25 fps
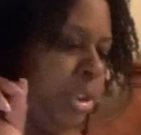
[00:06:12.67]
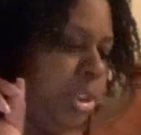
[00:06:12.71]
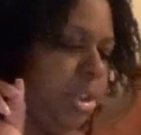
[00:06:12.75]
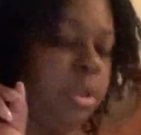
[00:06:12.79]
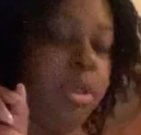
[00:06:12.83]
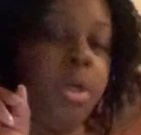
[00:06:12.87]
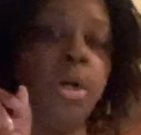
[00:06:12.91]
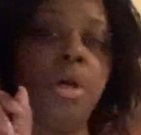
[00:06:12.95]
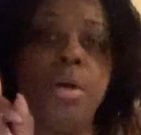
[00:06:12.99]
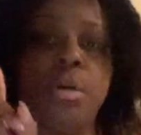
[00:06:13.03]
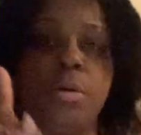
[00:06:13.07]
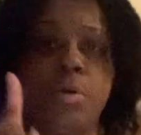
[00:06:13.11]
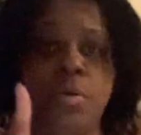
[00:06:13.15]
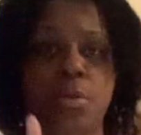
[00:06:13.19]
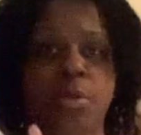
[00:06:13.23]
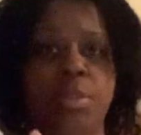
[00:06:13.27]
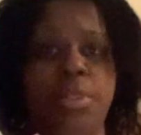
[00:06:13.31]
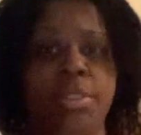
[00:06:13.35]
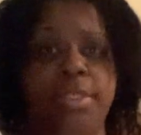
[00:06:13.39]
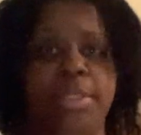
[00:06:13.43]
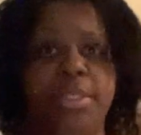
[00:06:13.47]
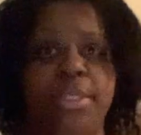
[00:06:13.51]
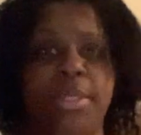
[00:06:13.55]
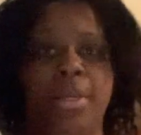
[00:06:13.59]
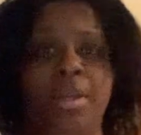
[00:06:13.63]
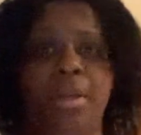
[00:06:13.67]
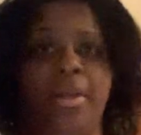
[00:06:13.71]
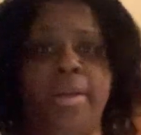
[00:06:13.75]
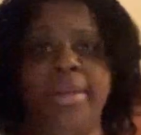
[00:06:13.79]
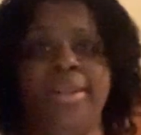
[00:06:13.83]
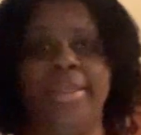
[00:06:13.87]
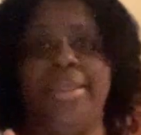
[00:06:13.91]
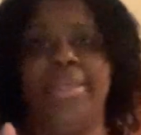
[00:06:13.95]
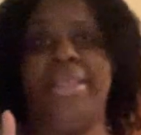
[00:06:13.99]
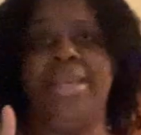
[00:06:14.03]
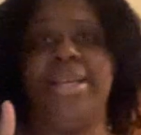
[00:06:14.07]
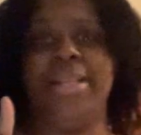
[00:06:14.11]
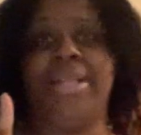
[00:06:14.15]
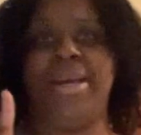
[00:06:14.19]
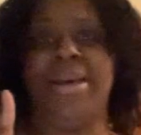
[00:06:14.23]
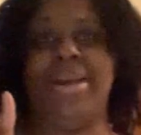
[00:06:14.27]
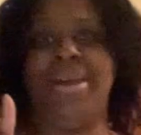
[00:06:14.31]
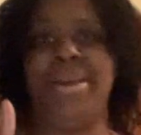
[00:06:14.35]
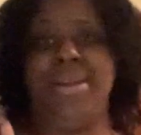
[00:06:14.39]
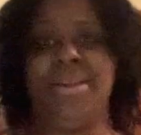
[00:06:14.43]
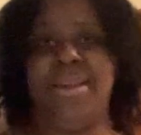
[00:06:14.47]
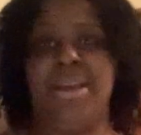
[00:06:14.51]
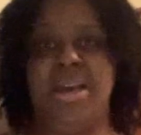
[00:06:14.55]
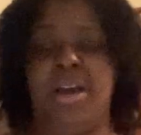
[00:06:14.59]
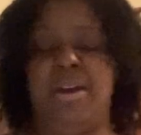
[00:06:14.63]
curtains that I
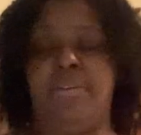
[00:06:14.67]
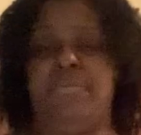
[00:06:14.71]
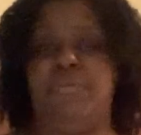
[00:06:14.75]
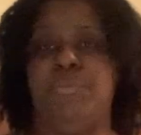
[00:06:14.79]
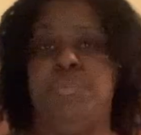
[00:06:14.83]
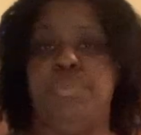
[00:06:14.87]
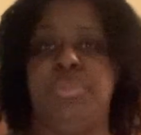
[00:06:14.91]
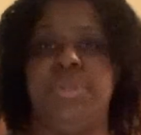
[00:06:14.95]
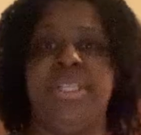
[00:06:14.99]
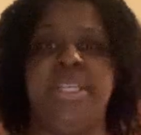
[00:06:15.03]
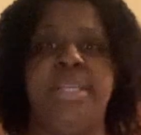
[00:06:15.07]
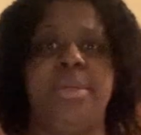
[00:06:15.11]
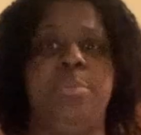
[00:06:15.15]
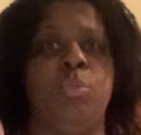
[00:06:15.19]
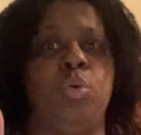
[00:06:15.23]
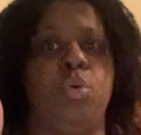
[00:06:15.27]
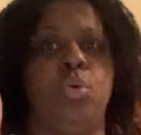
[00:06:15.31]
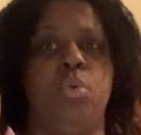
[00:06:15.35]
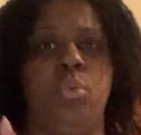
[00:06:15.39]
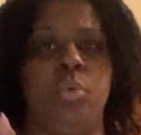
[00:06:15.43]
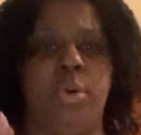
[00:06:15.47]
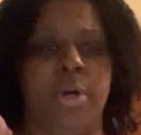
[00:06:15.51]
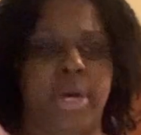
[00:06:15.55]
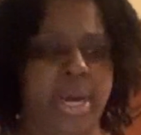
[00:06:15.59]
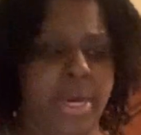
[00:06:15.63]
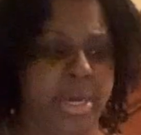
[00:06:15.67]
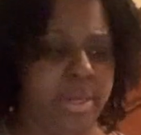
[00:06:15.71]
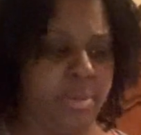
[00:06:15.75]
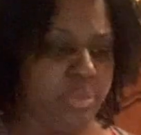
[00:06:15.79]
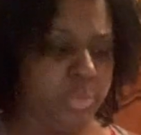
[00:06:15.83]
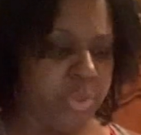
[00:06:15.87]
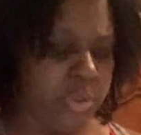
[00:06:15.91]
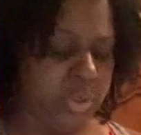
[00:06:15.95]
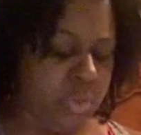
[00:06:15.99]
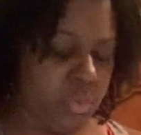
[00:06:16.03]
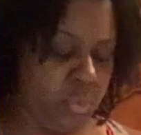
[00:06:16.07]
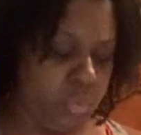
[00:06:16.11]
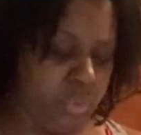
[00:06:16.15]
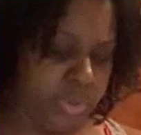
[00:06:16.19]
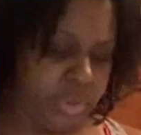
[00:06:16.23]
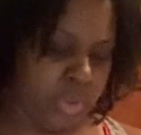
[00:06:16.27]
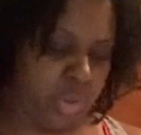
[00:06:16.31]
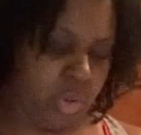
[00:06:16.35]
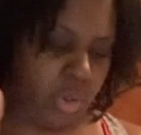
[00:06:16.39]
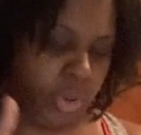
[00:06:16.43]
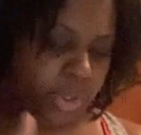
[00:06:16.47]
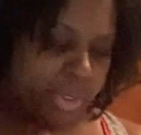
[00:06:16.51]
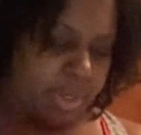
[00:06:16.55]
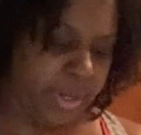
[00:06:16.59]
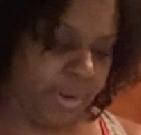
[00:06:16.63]
had got from Timu. I am so
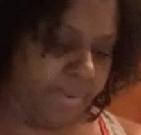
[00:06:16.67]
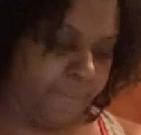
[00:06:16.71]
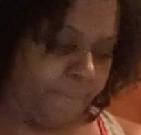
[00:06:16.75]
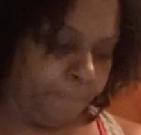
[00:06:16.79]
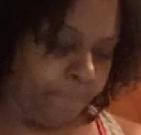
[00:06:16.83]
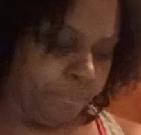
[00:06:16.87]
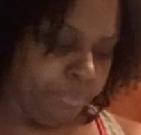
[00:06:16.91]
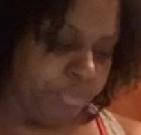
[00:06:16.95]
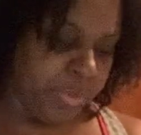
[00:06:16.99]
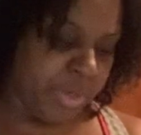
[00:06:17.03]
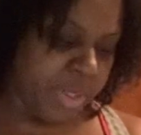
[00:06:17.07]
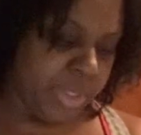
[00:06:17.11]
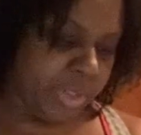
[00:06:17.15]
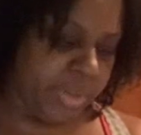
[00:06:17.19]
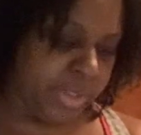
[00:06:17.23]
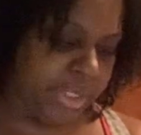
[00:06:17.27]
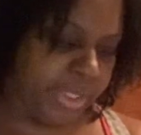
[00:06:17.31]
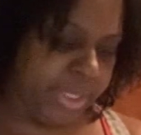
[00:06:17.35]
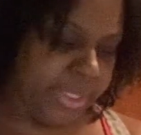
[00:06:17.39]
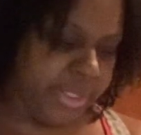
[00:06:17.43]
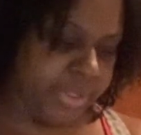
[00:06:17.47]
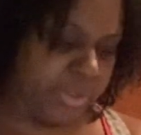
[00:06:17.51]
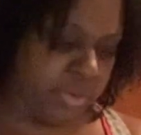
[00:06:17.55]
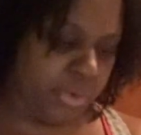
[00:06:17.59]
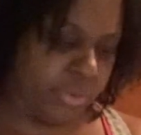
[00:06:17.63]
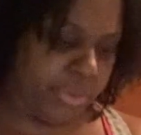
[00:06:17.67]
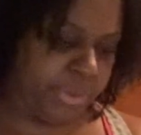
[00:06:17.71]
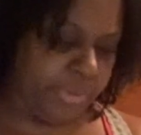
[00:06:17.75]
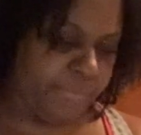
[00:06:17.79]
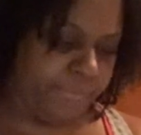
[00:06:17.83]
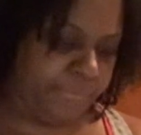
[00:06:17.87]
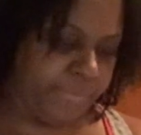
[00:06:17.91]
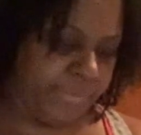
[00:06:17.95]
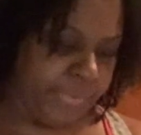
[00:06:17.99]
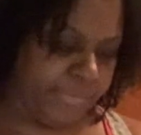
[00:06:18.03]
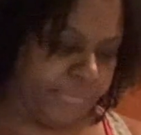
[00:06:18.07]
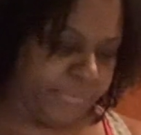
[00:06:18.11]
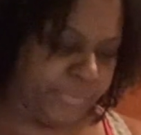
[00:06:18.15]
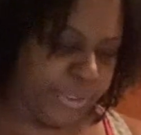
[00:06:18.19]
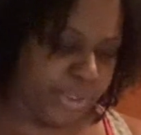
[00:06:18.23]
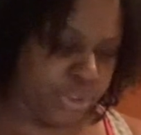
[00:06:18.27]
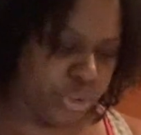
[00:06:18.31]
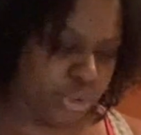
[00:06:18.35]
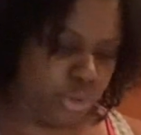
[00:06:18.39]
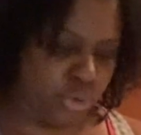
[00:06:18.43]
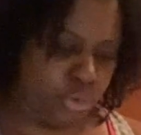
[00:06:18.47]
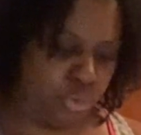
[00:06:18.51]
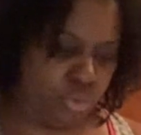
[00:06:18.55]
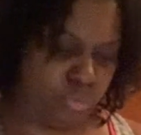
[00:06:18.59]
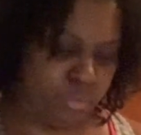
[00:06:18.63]
sorry. These are the
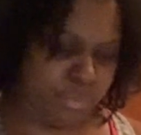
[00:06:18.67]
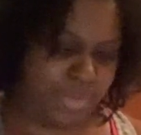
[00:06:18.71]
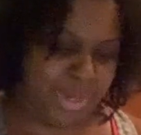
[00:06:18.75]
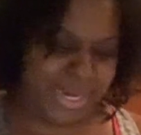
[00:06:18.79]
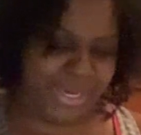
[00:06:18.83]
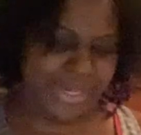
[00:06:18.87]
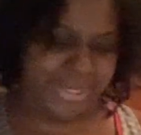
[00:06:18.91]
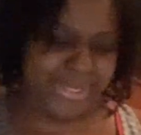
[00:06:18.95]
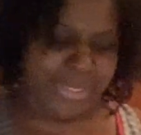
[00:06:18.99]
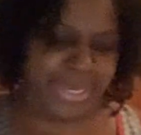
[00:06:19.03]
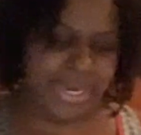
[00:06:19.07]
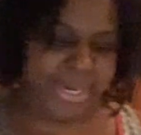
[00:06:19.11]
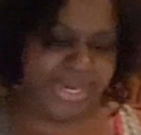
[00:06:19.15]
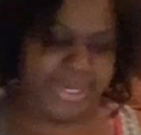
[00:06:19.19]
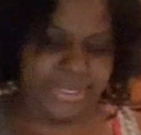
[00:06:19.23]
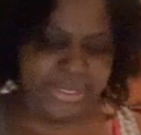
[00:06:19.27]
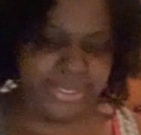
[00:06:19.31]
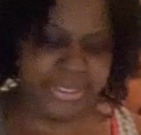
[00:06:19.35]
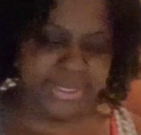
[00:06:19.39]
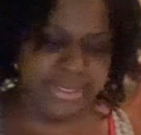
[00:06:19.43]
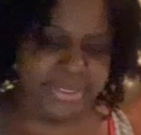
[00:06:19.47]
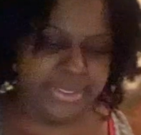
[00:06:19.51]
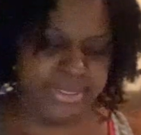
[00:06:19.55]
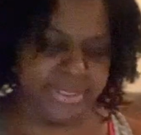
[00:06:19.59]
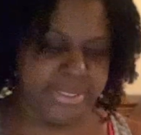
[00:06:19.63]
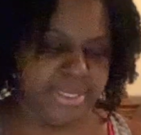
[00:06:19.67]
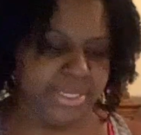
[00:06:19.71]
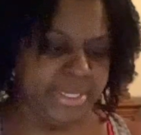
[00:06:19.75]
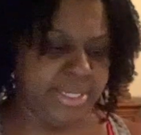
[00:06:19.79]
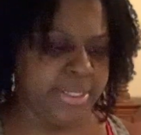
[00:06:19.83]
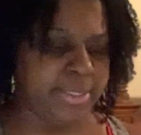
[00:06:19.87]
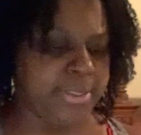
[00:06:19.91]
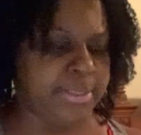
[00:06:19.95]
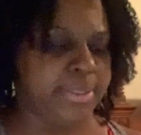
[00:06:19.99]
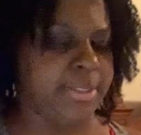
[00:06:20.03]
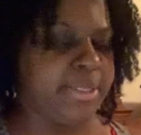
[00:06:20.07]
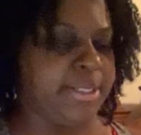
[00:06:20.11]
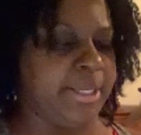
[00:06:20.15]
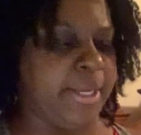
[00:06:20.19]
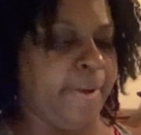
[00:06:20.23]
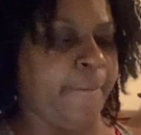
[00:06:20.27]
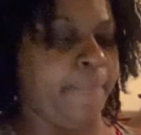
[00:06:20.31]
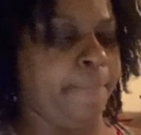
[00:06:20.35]
52 by 96.